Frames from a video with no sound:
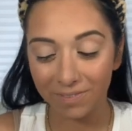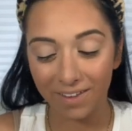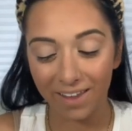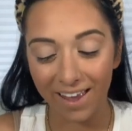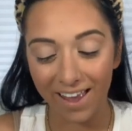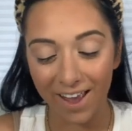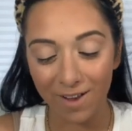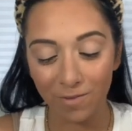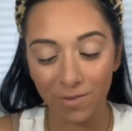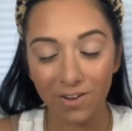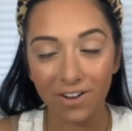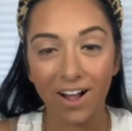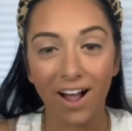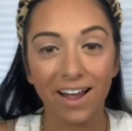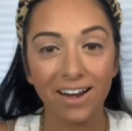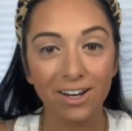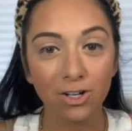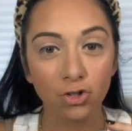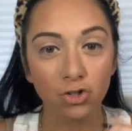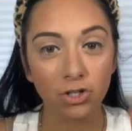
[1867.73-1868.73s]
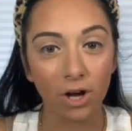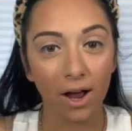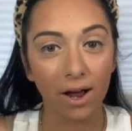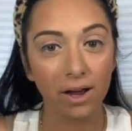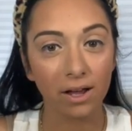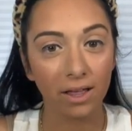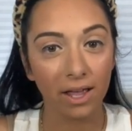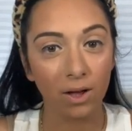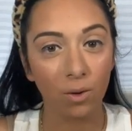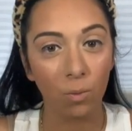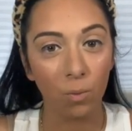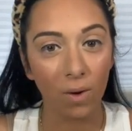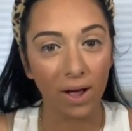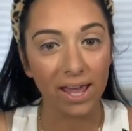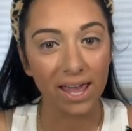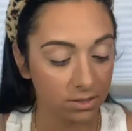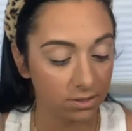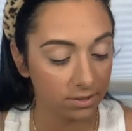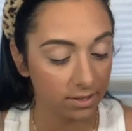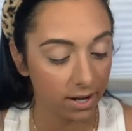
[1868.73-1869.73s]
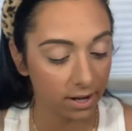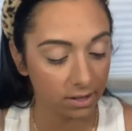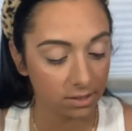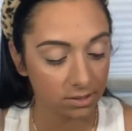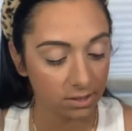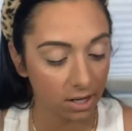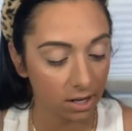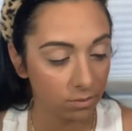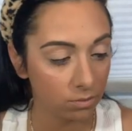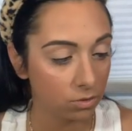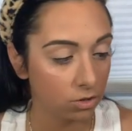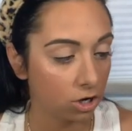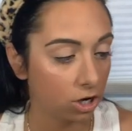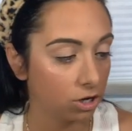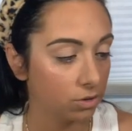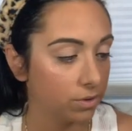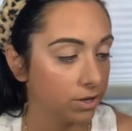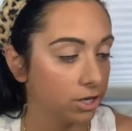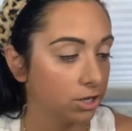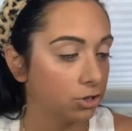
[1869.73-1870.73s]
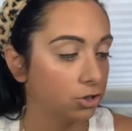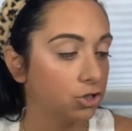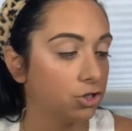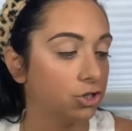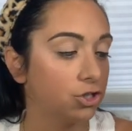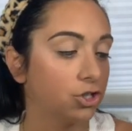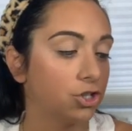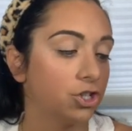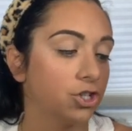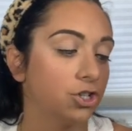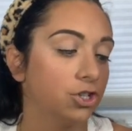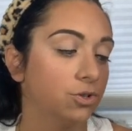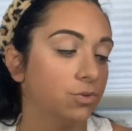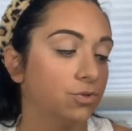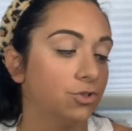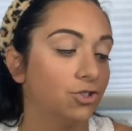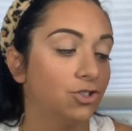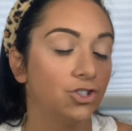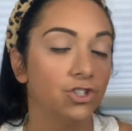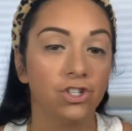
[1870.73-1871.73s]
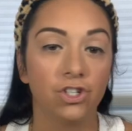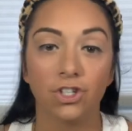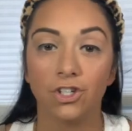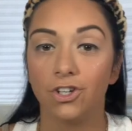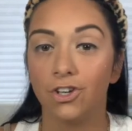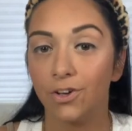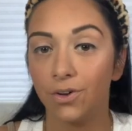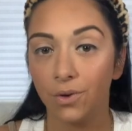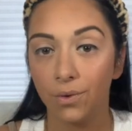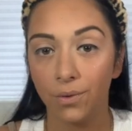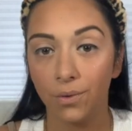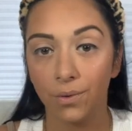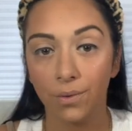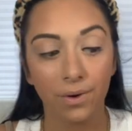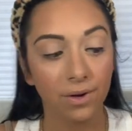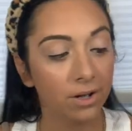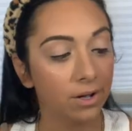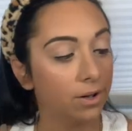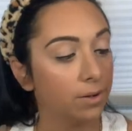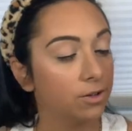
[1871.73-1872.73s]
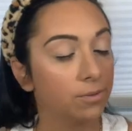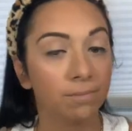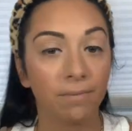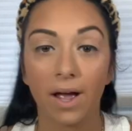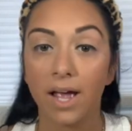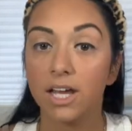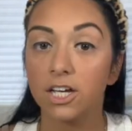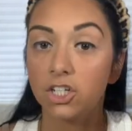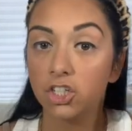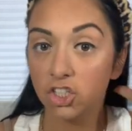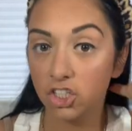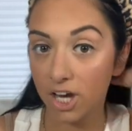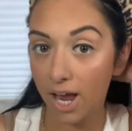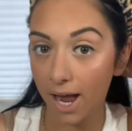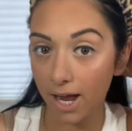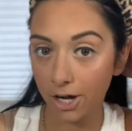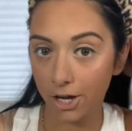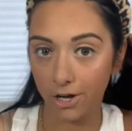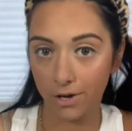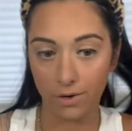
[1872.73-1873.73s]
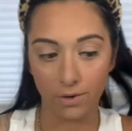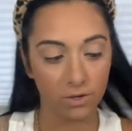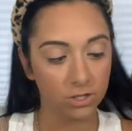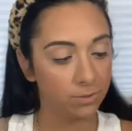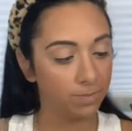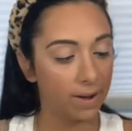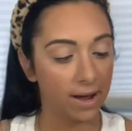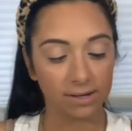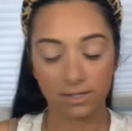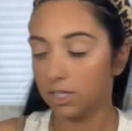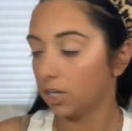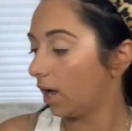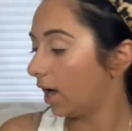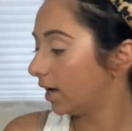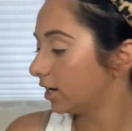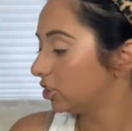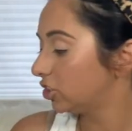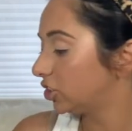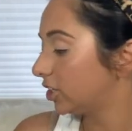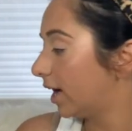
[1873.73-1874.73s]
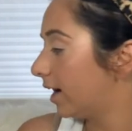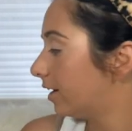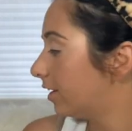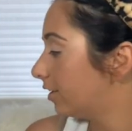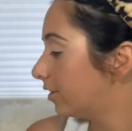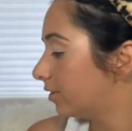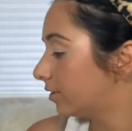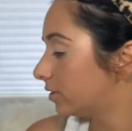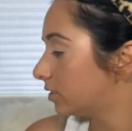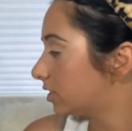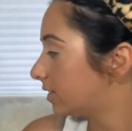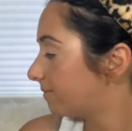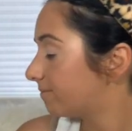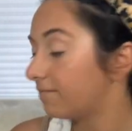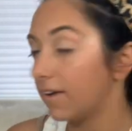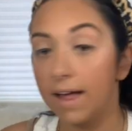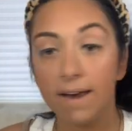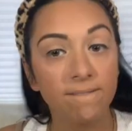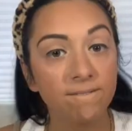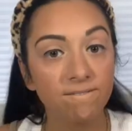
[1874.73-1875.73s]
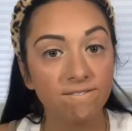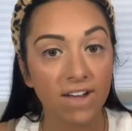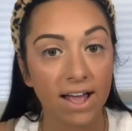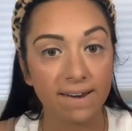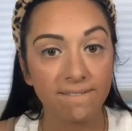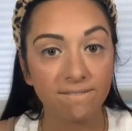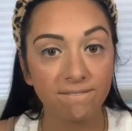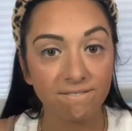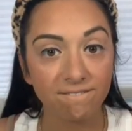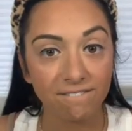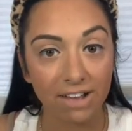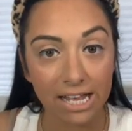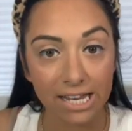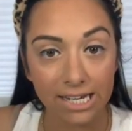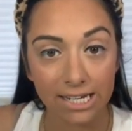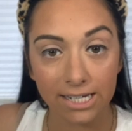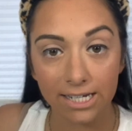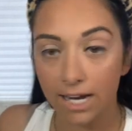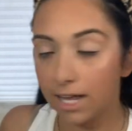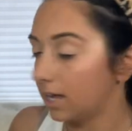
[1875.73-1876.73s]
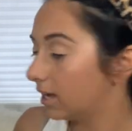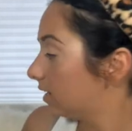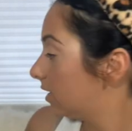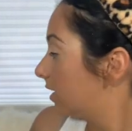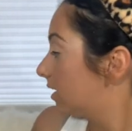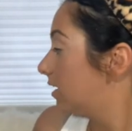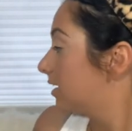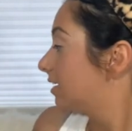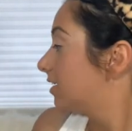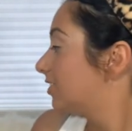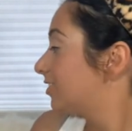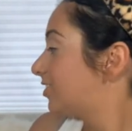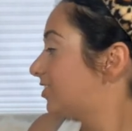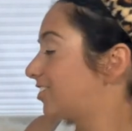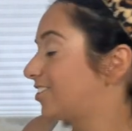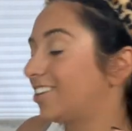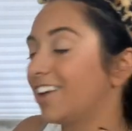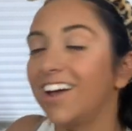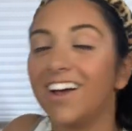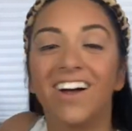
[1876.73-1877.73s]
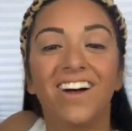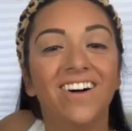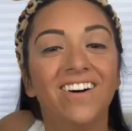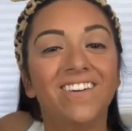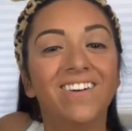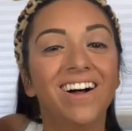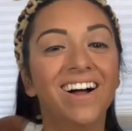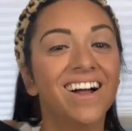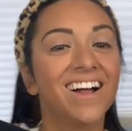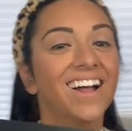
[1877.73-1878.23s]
It will kind of dry like white. Next, I'm going to do my shadows. Back to eyeshadows. Fun, fun, fun. So,